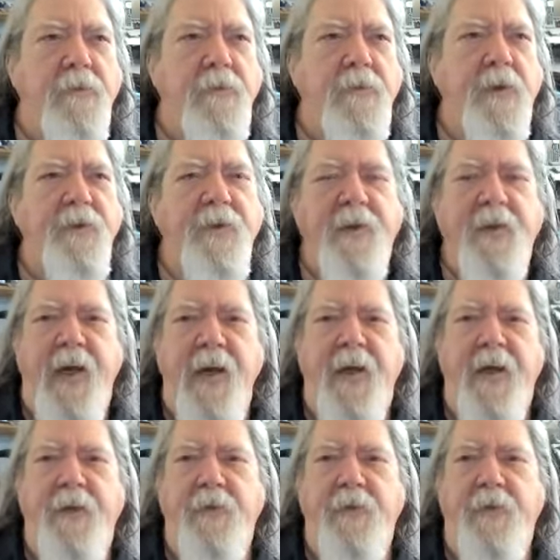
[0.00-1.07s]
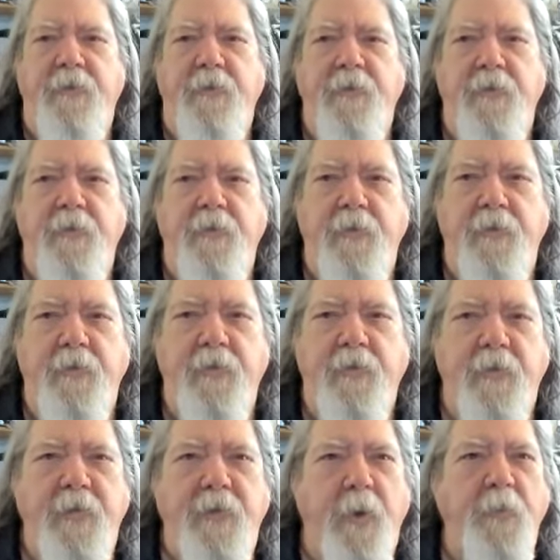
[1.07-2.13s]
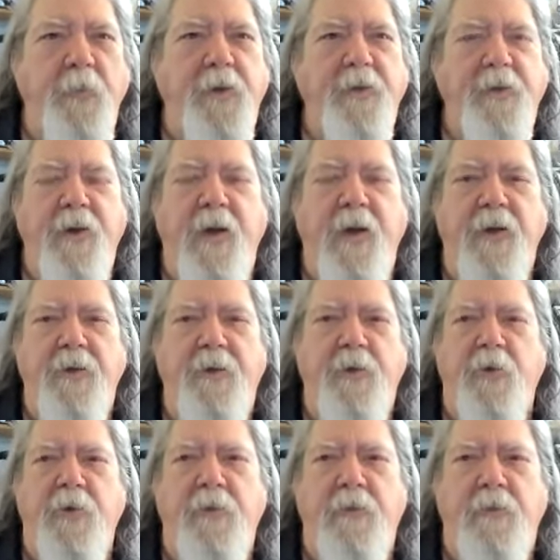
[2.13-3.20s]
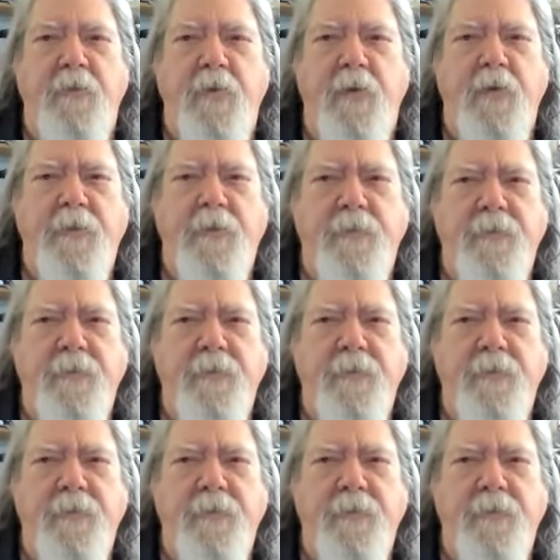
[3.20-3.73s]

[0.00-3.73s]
because he can. Somebody's got to do it, right?